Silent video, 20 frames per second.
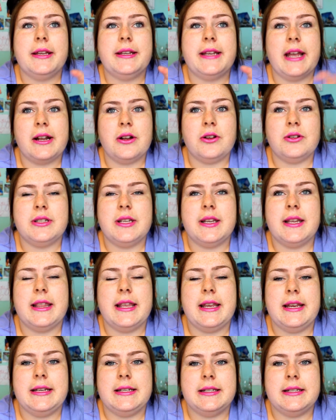get onto
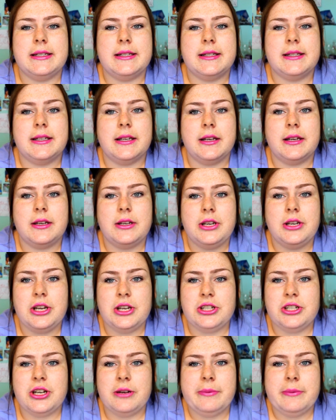these
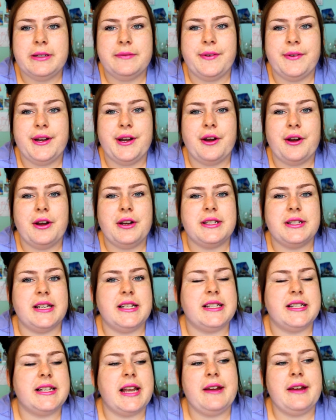YouTubers' videos
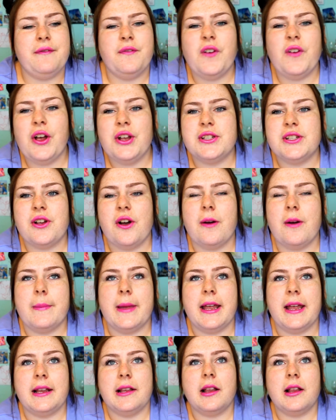and say first
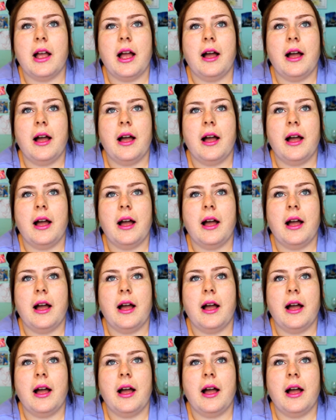comment,